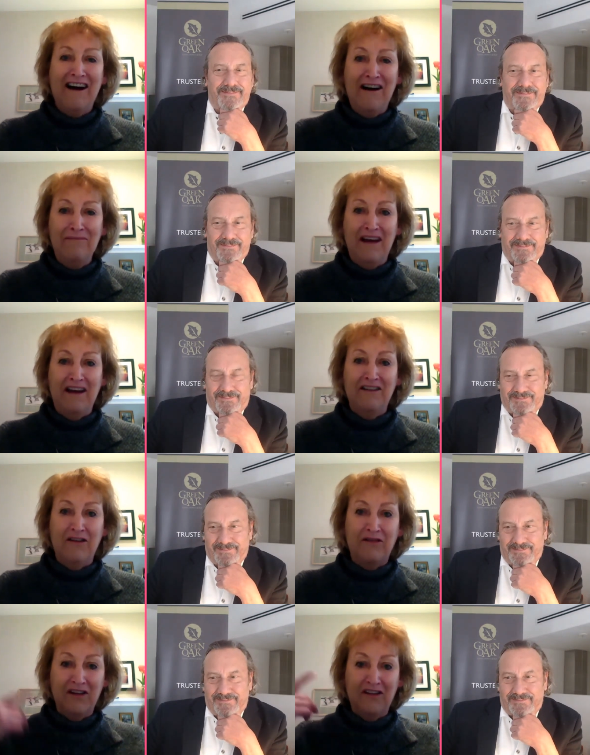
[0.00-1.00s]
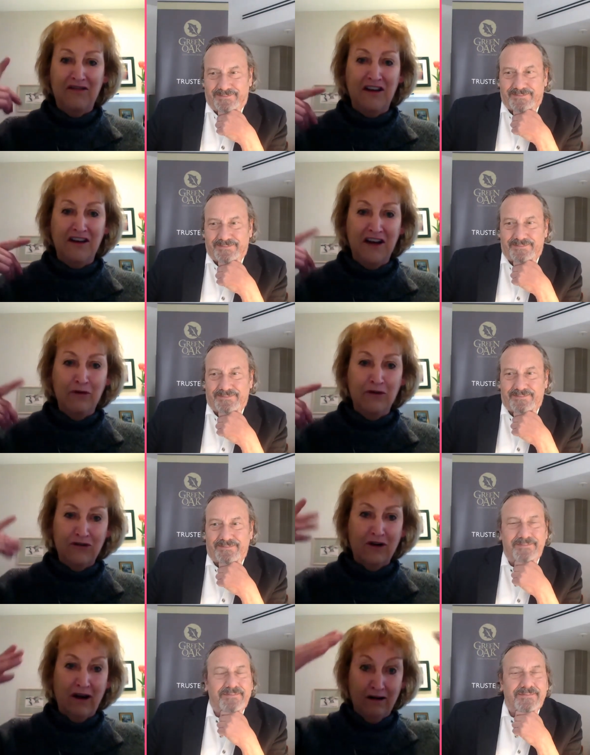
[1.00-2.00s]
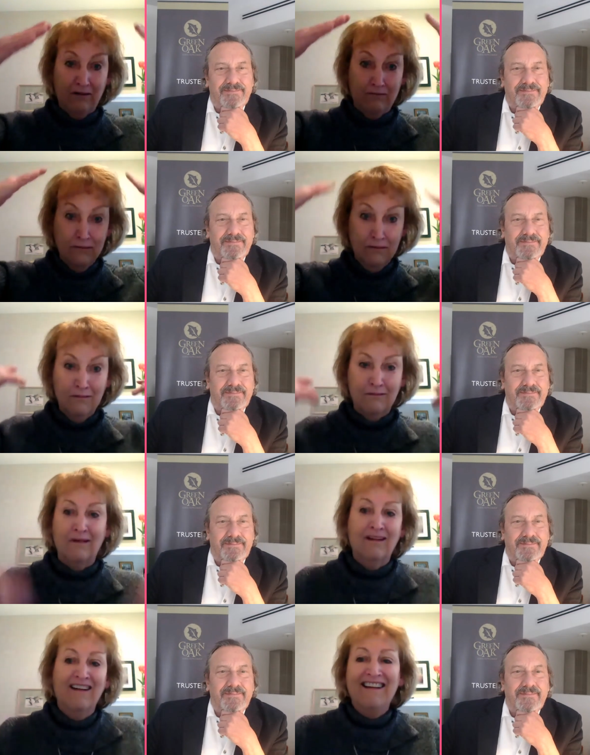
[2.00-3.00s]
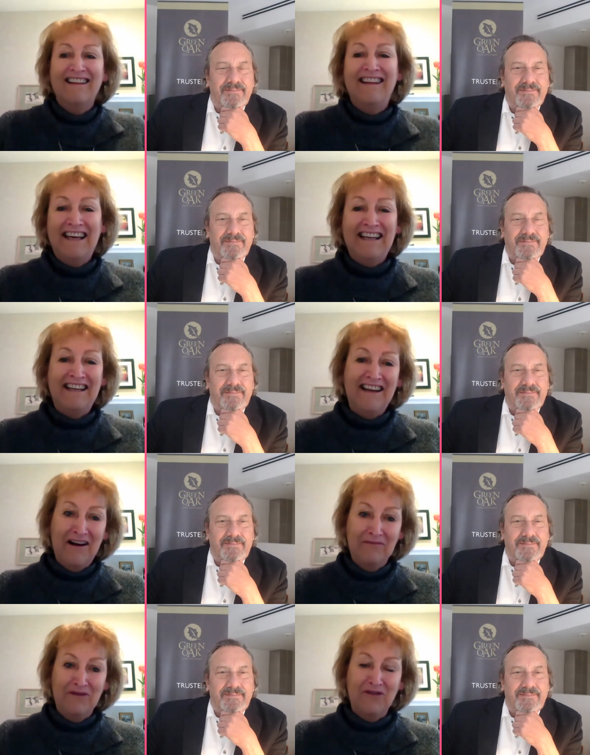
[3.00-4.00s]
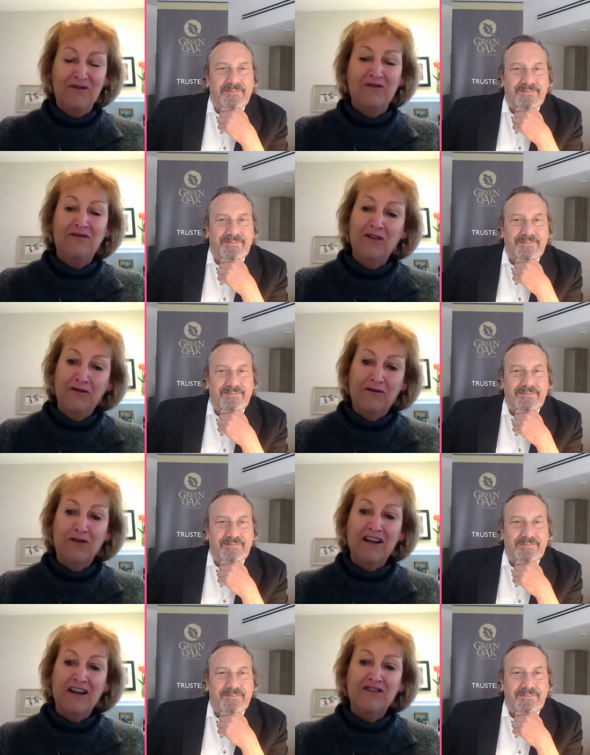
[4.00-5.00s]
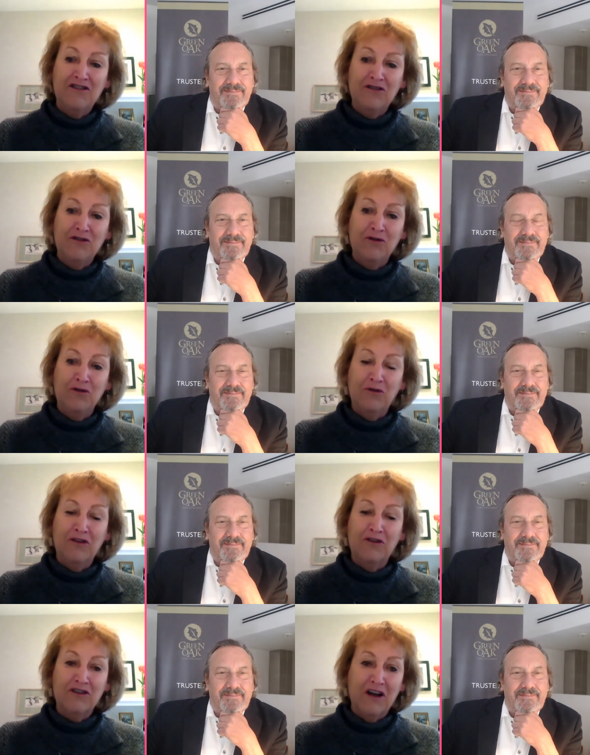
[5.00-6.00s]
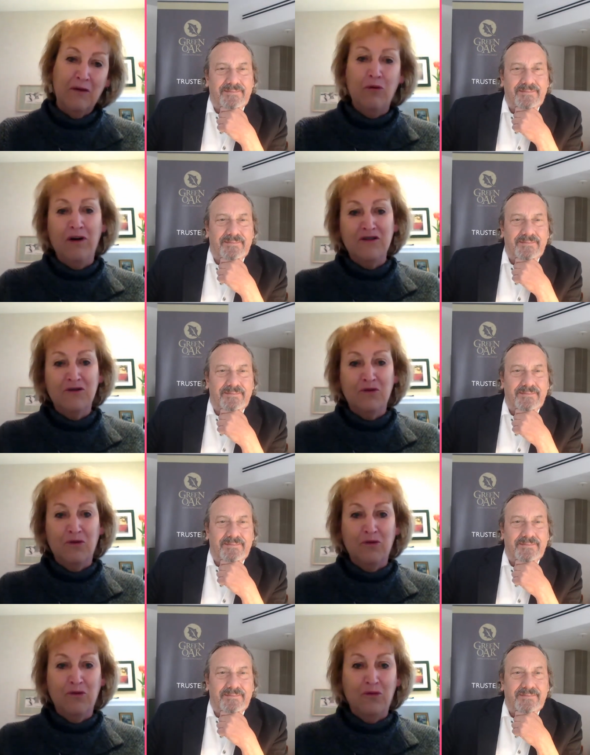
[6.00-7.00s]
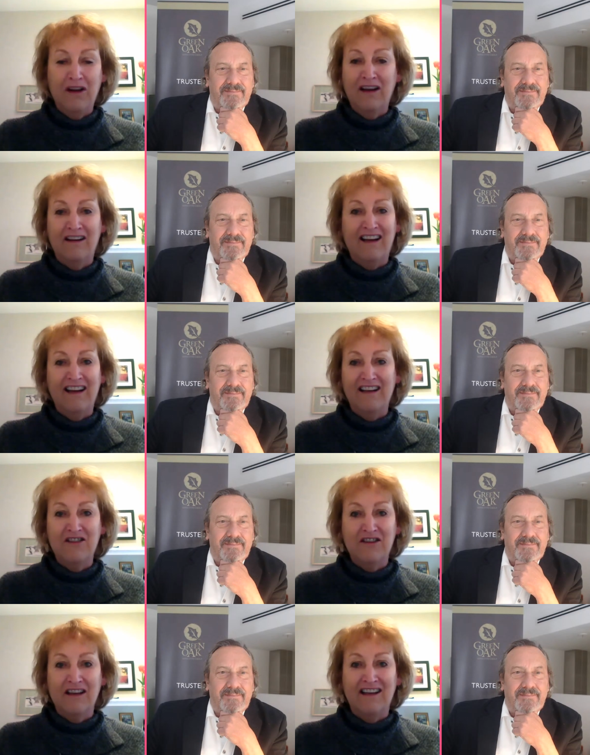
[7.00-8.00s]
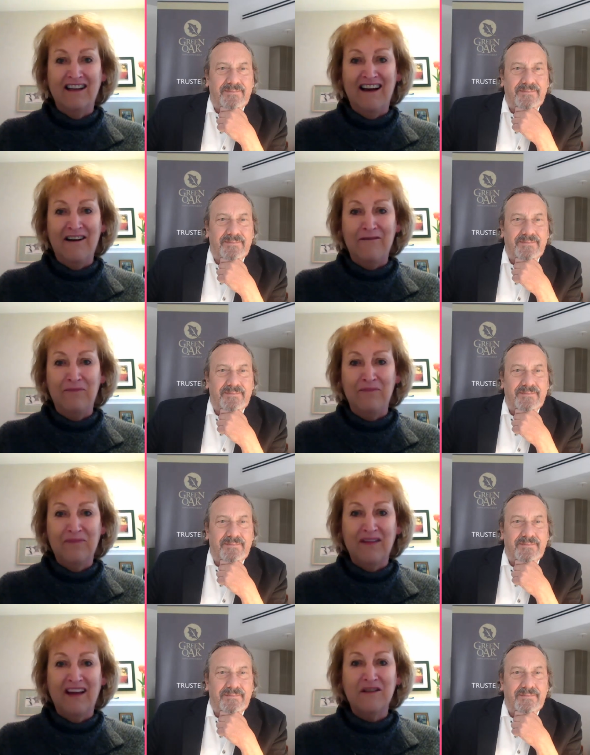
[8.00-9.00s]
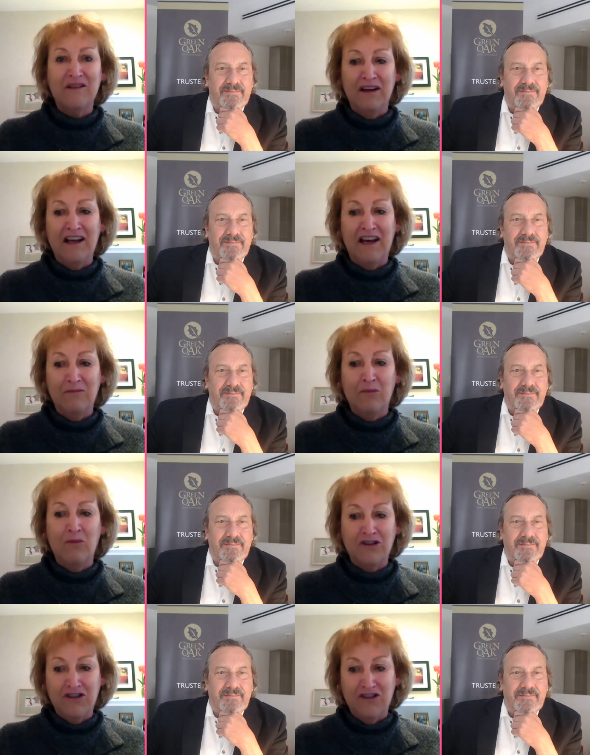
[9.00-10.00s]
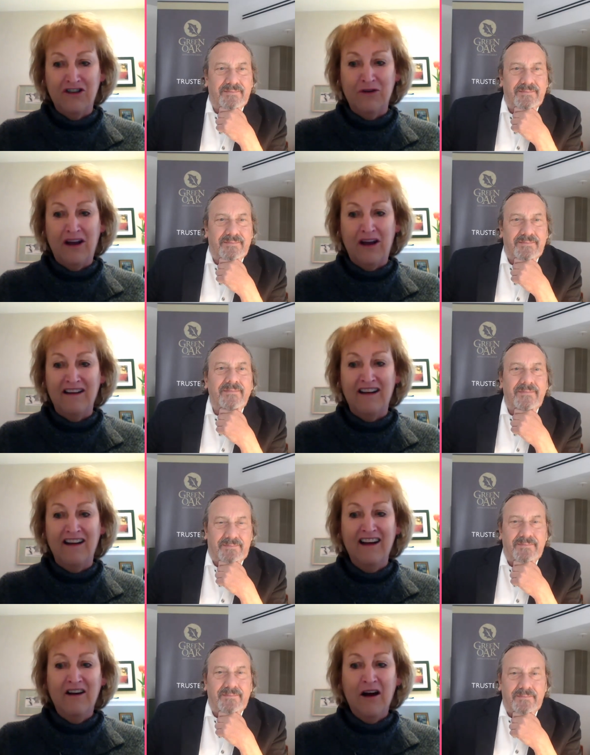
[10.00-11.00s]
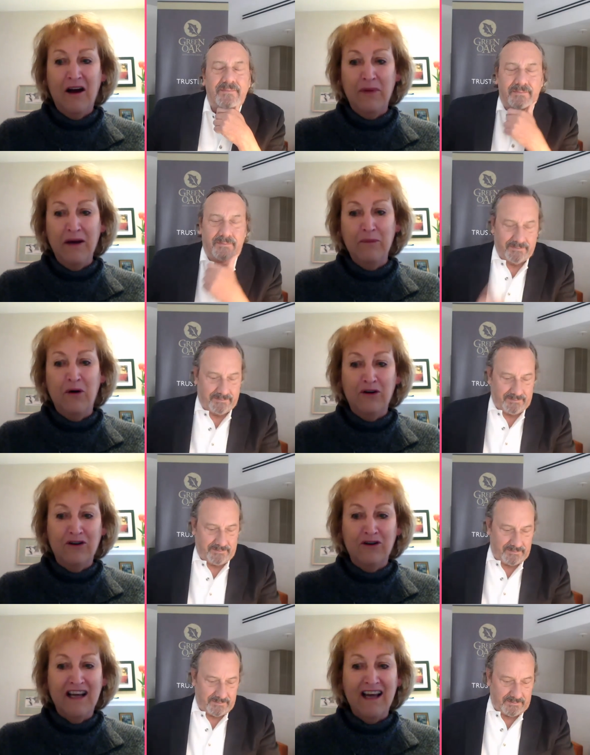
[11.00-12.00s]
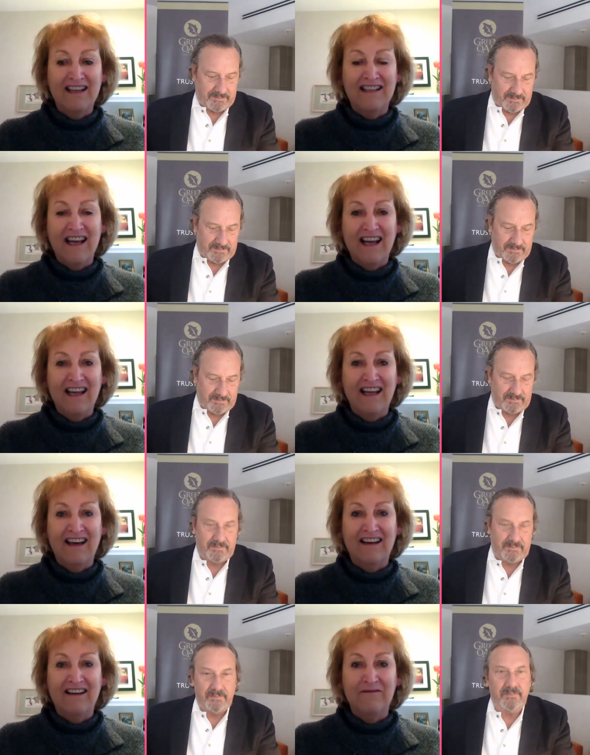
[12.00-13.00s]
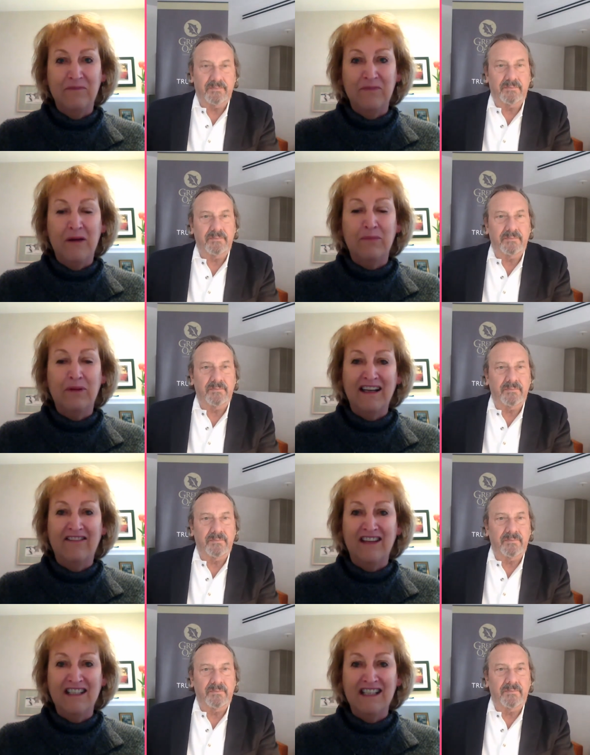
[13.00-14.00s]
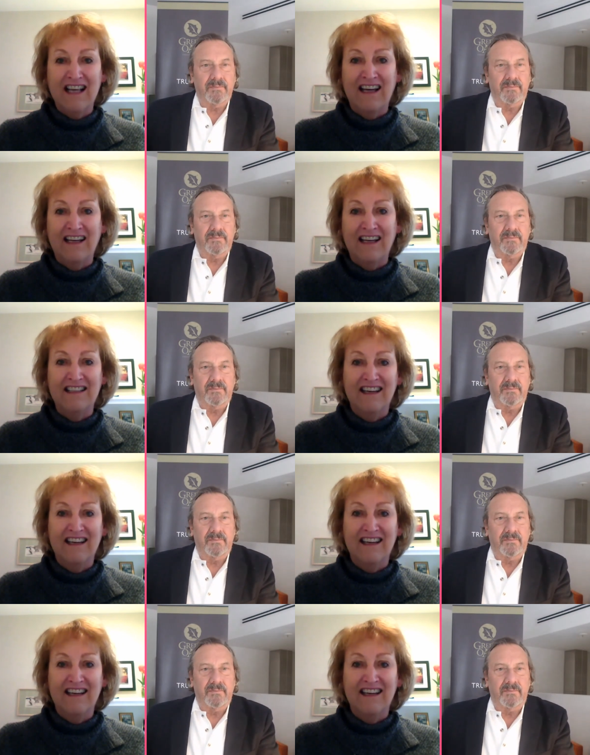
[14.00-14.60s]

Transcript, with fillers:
Speaker 1: um, and if, if the numbers are kind of, ooh, then um, feel free to, there's a couple ways we can easily um, explain that more to you. And uh, Pet Partners has a, uh, a plan giving site.